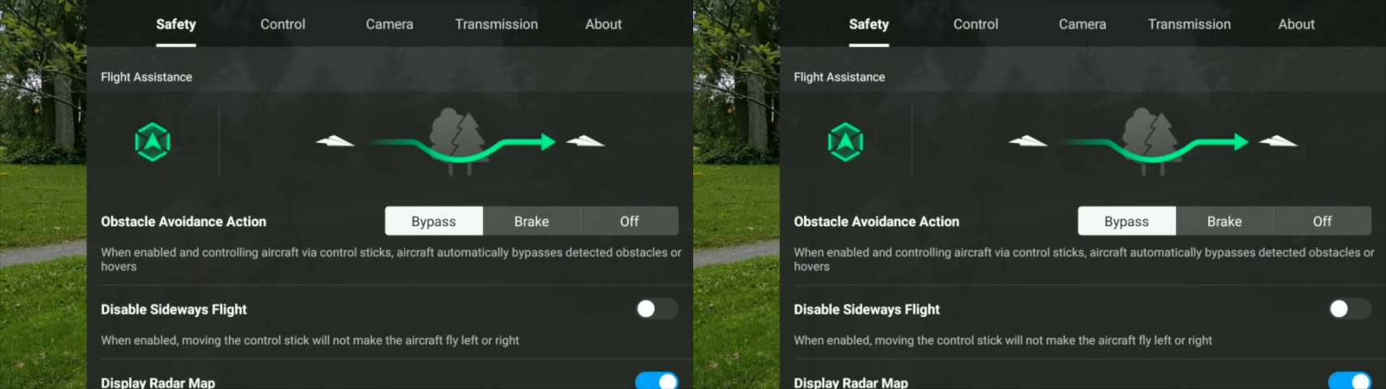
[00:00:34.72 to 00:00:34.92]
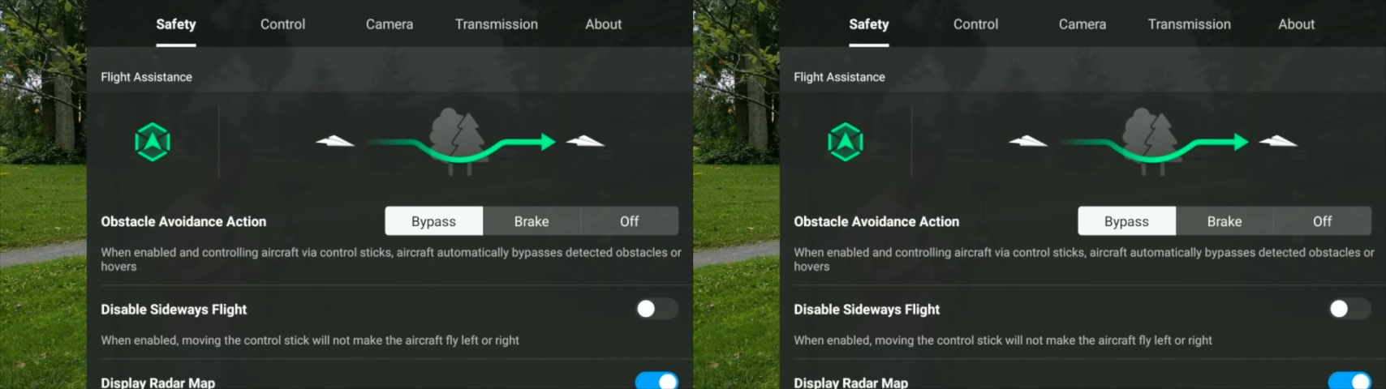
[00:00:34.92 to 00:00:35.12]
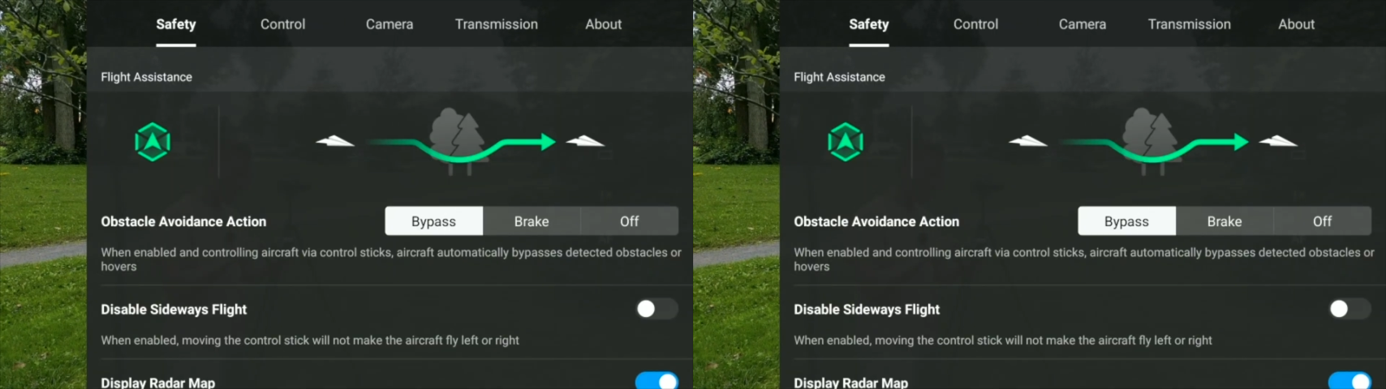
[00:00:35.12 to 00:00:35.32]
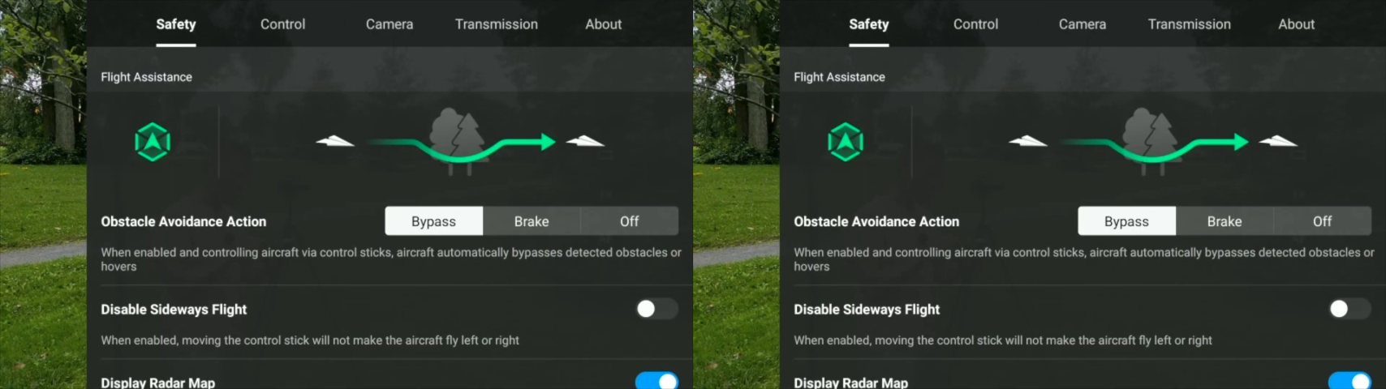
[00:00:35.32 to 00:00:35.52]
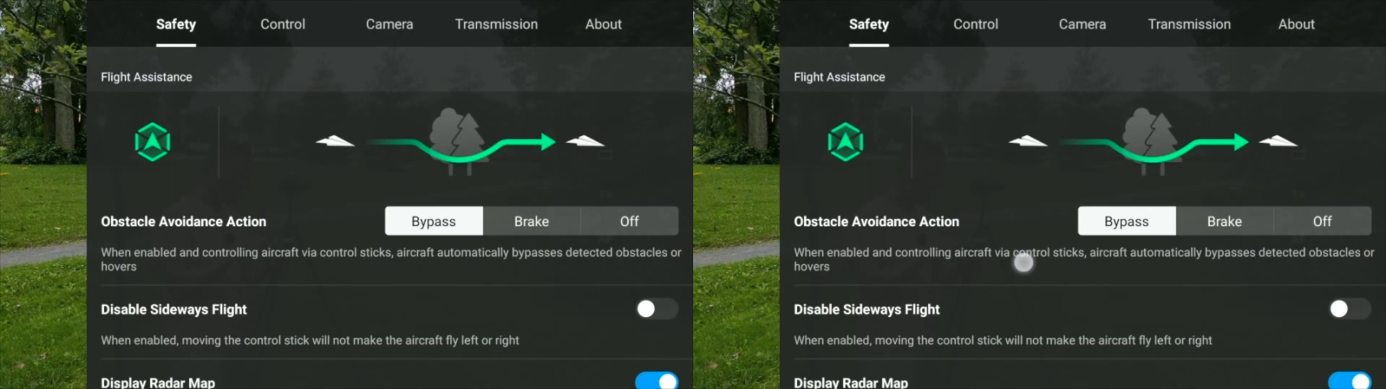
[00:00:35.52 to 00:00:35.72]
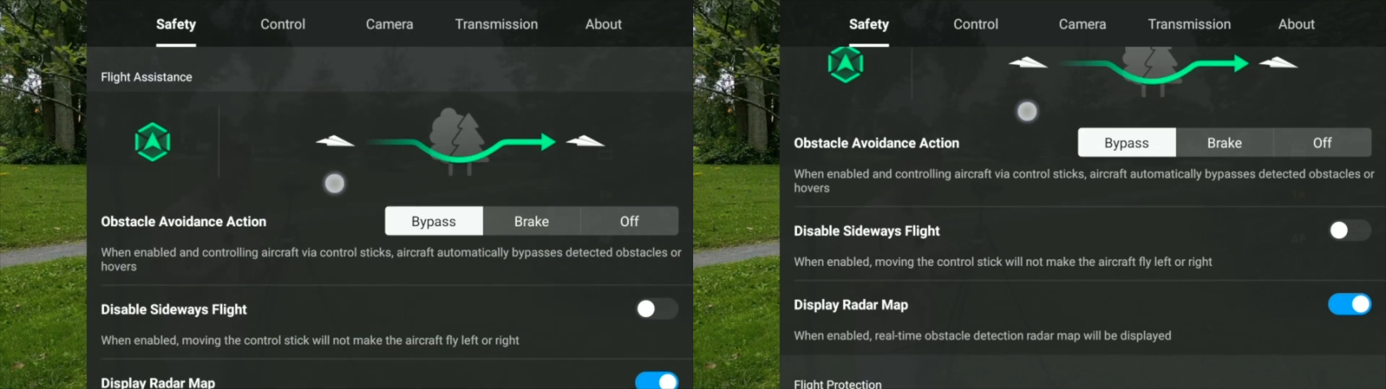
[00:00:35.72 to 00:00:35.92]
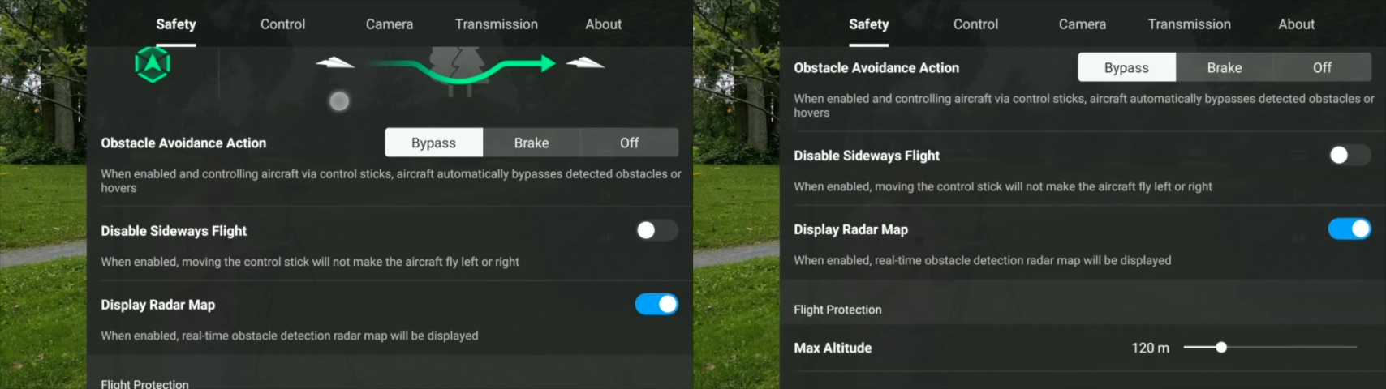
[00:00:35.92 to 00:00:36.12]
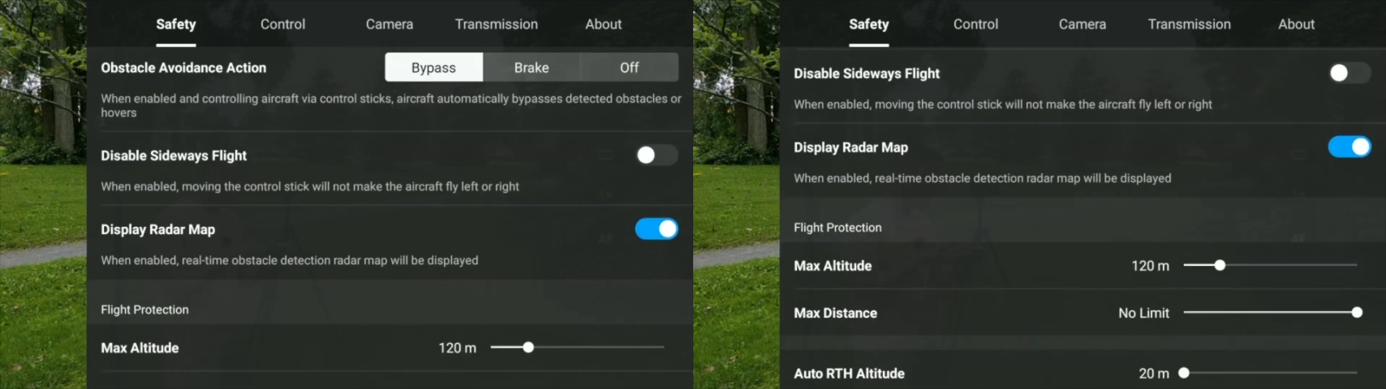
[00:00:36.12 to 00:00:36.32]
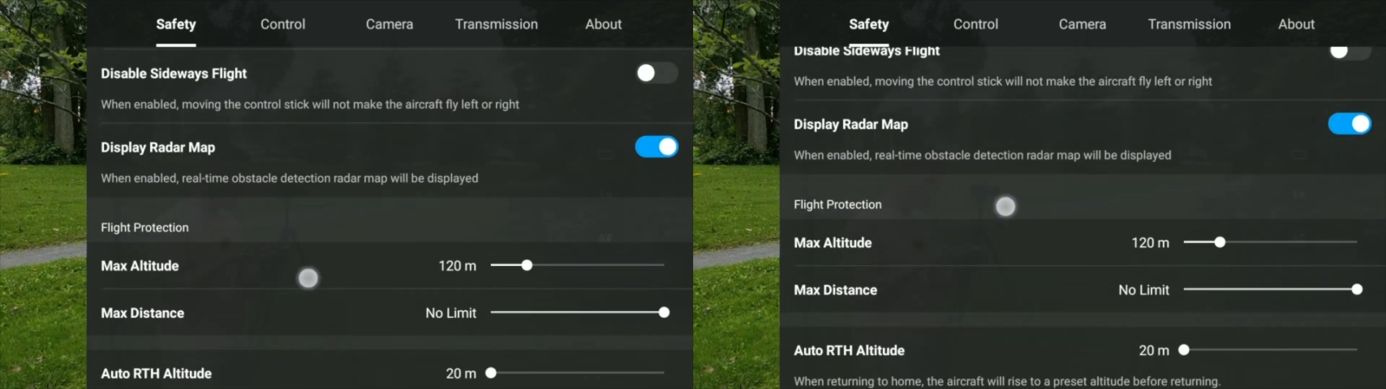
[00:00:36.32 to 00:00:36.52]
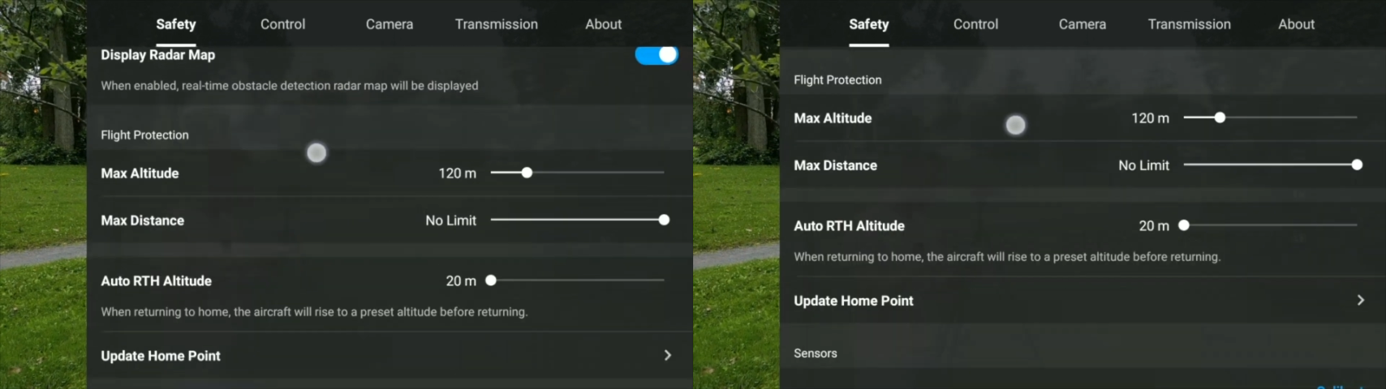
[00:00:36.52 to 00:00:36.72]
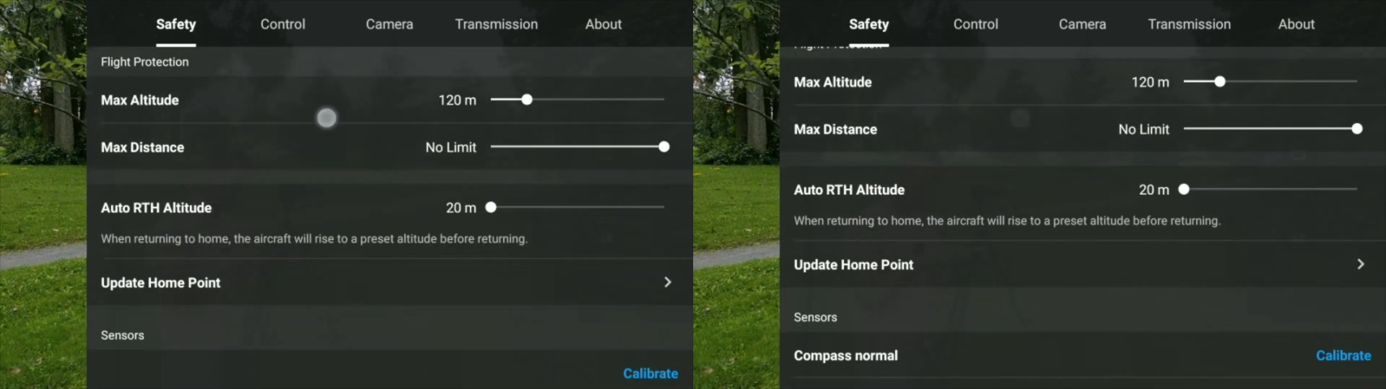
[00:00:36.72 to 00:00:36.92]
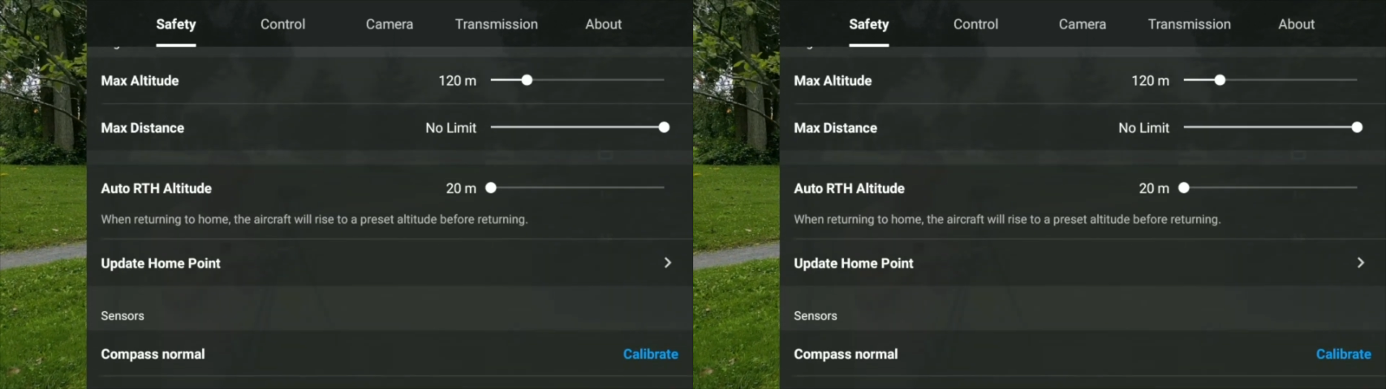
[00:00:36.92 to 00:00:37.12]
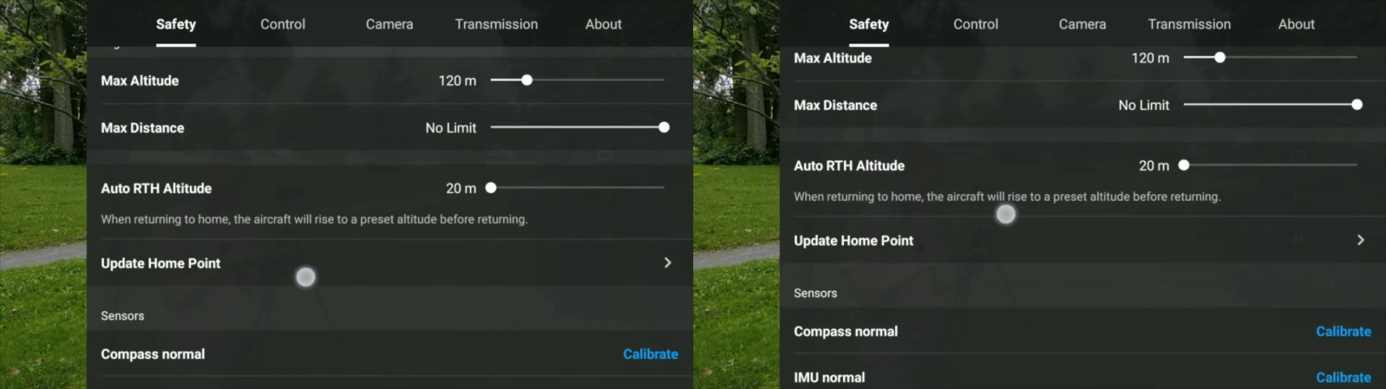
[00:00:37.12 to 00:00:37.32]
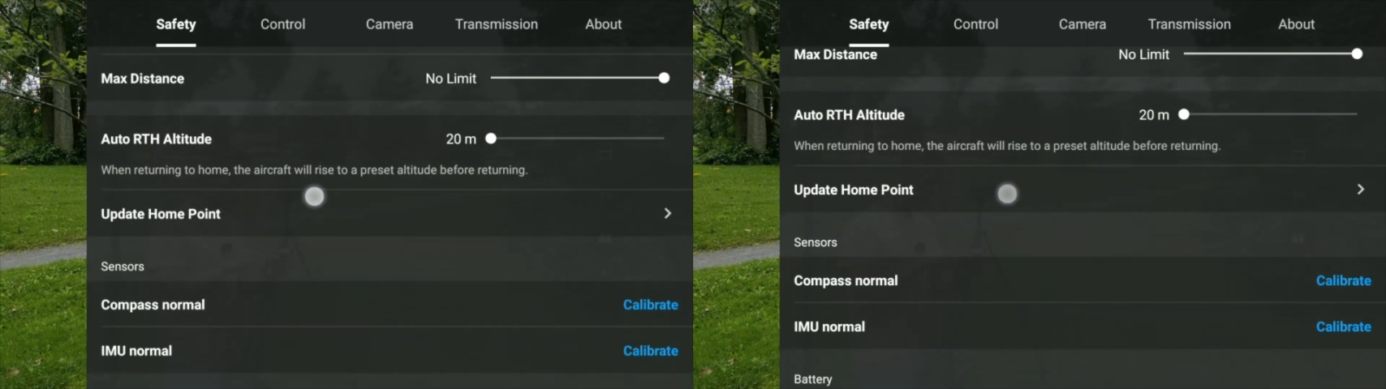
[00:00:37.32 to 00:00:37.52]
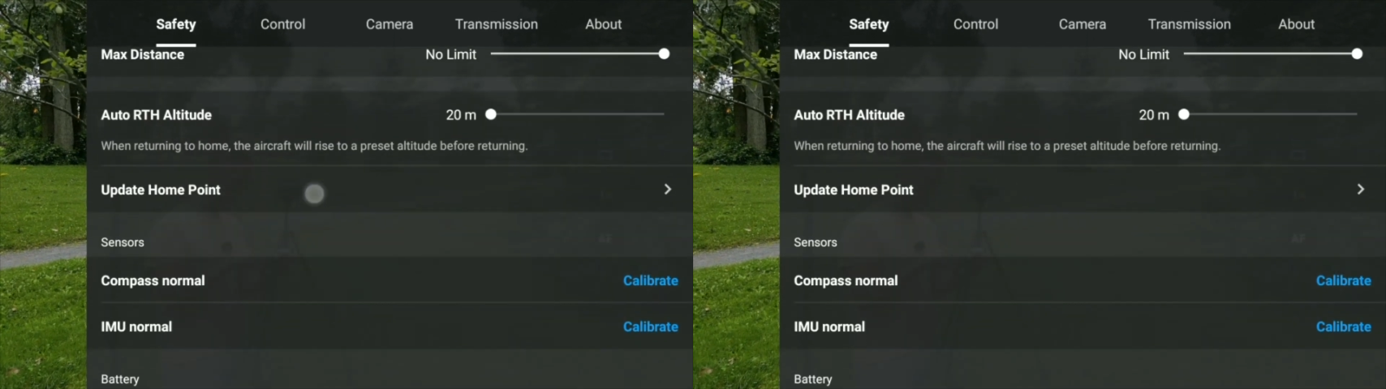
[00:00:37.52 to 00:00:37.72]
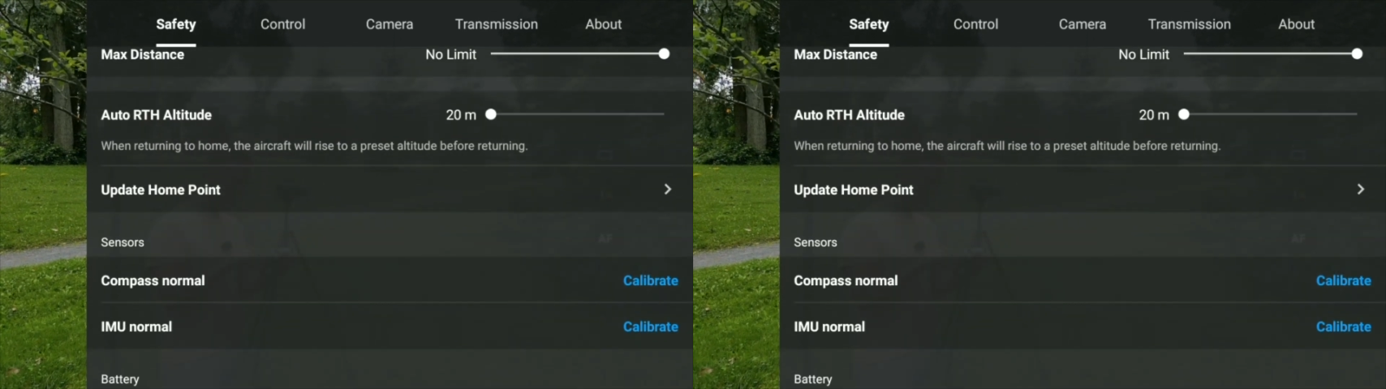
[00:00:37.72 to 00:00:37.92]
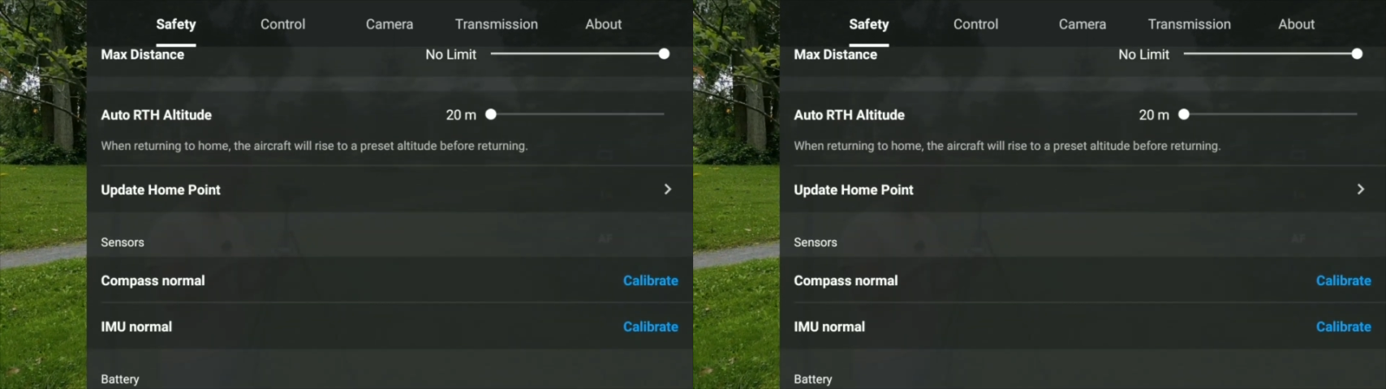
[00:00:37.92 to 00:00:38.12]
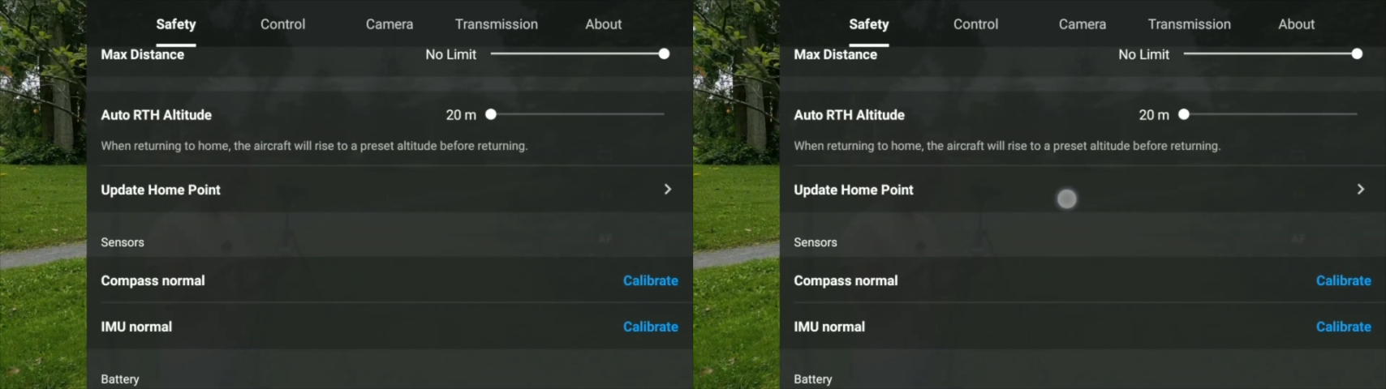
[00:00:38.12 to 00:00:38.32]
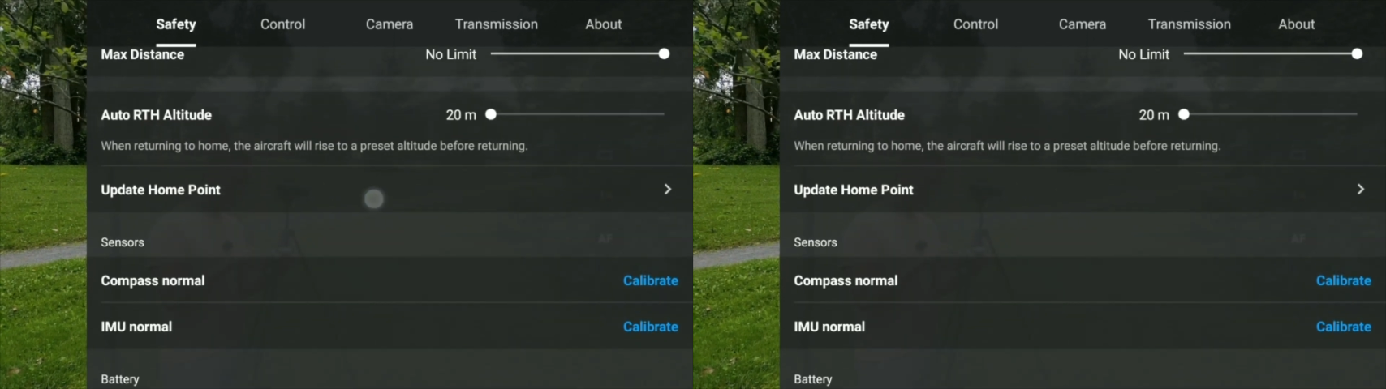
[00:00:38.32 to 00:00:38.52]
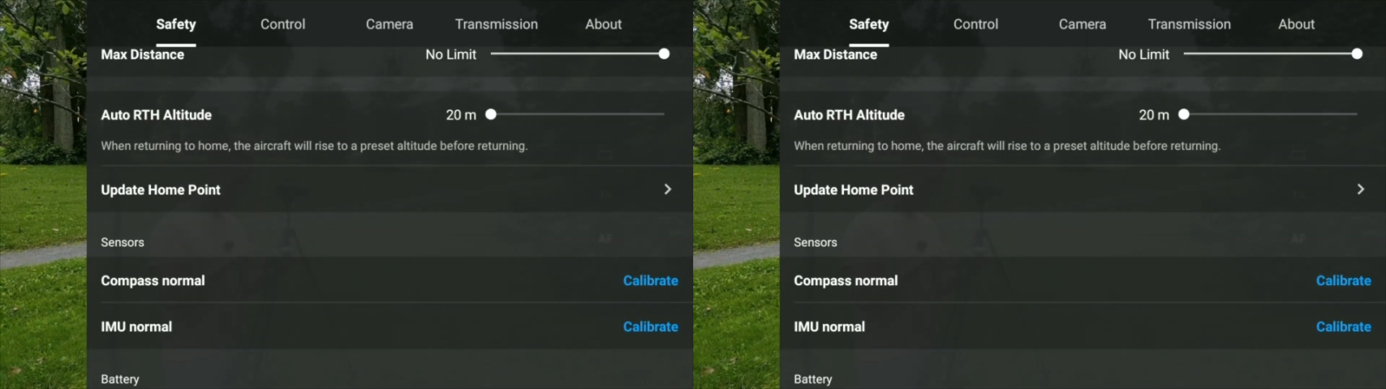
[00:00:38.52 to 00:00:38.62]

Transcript: [unreadable: no face in view]